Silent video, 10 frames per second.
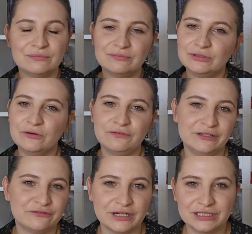lovely
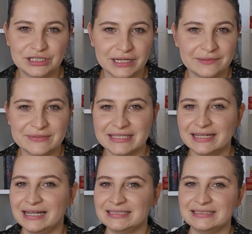friendships
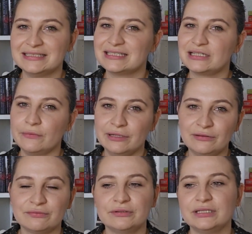and going
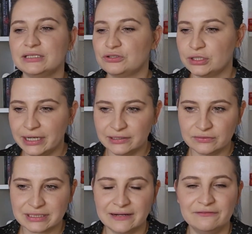through these
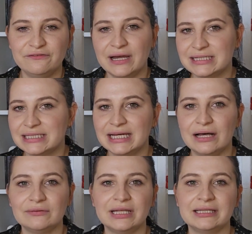trials and finding
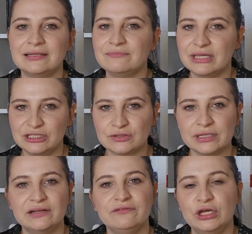out like the mystery
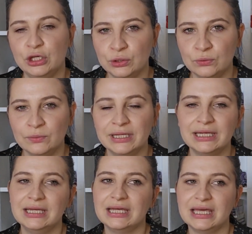of who
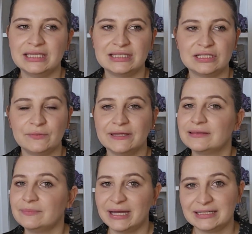is doing
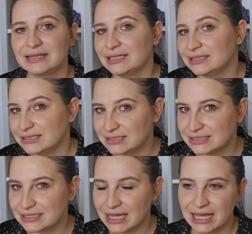the bad
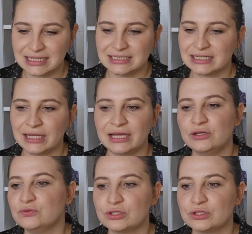things and like who's the